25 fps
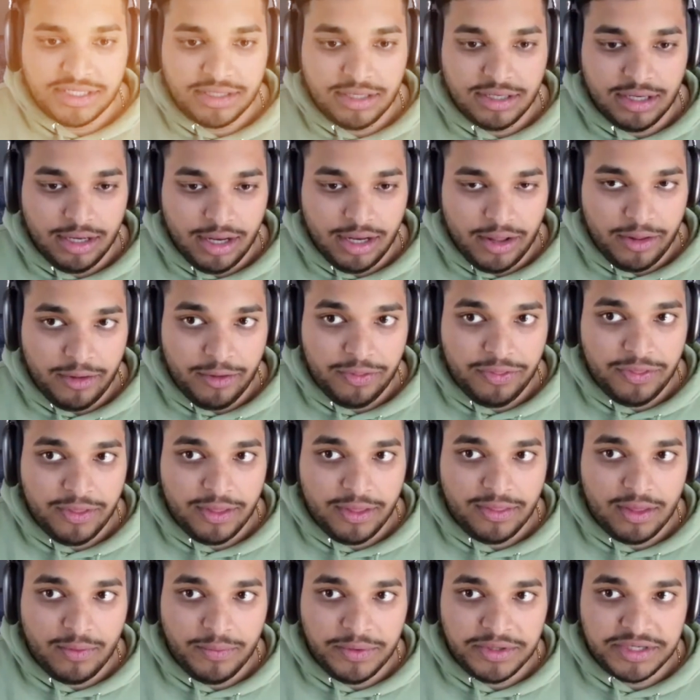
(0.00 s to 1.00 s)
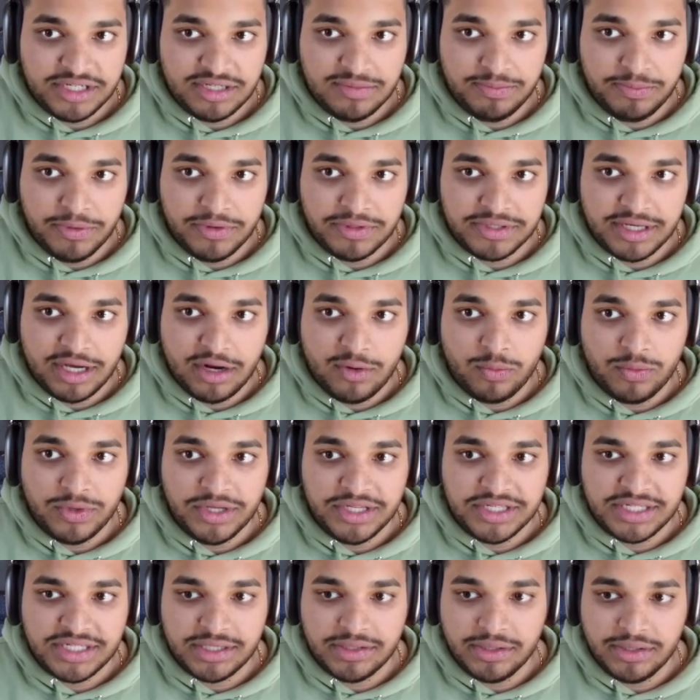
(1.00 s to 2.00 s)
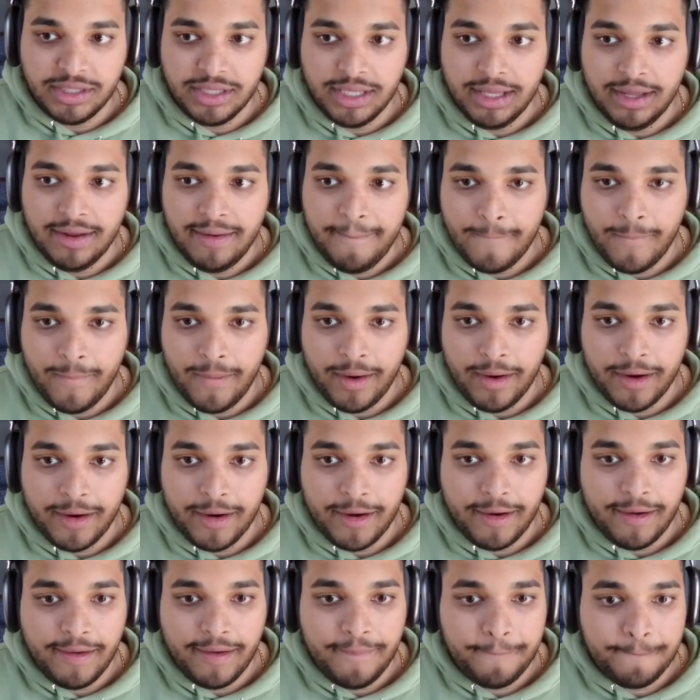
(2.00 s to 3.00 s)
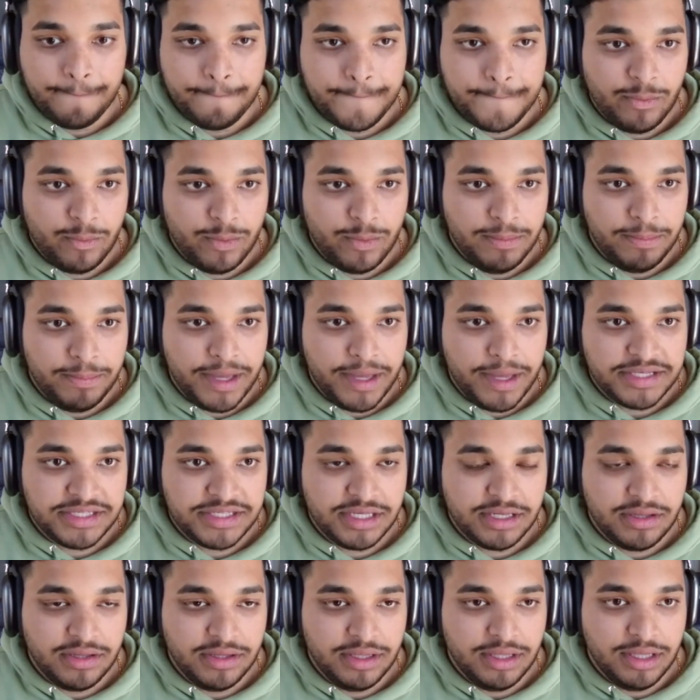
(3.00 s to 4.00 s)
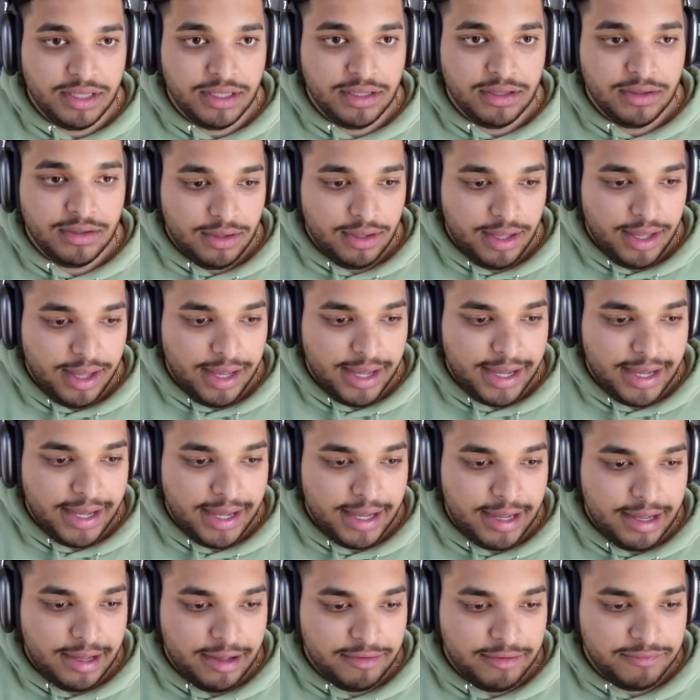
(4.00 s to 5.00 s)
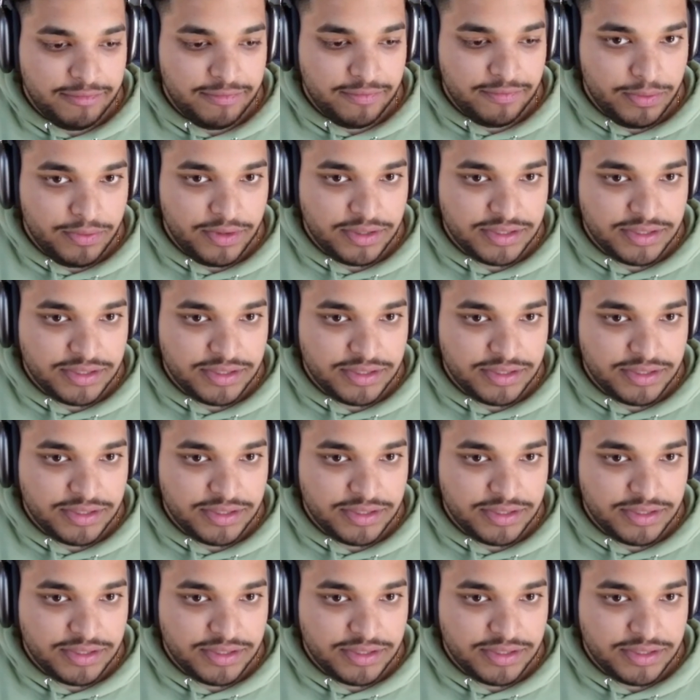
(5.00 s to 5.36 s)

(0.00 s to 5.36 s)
another thing that we just built out recently, where we basically have,